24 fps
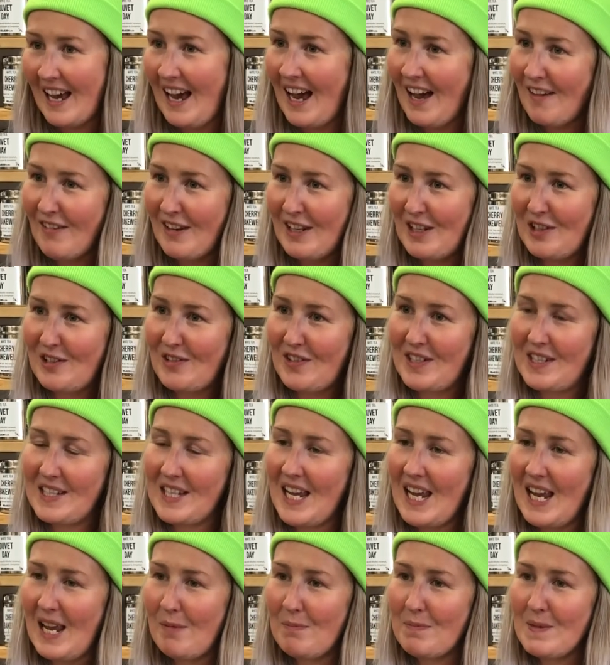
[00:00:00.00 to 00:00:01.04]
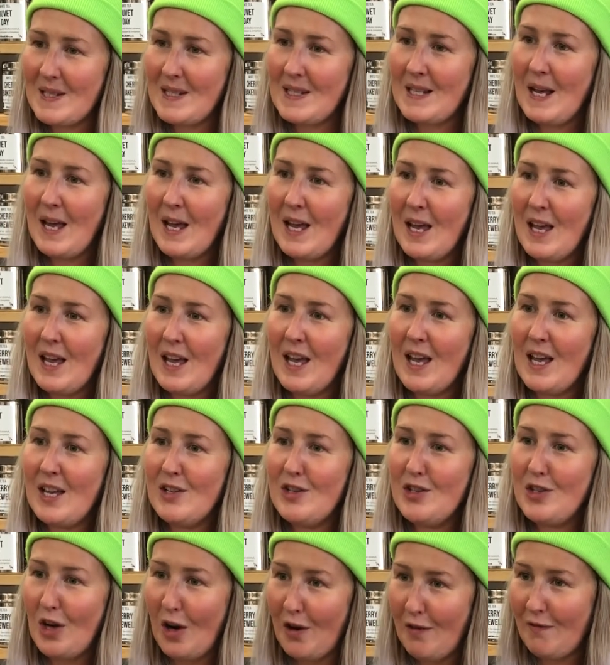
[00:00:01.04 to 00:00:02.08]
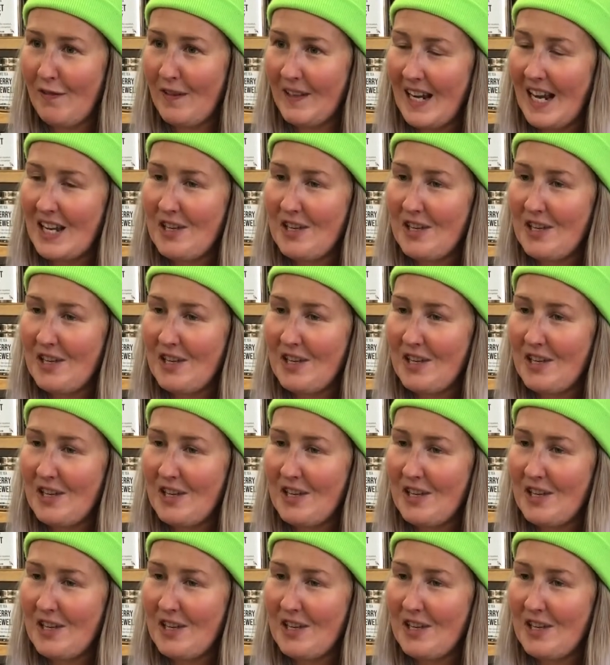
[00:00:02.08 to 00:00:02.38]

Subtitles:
any other tips. Don't forget,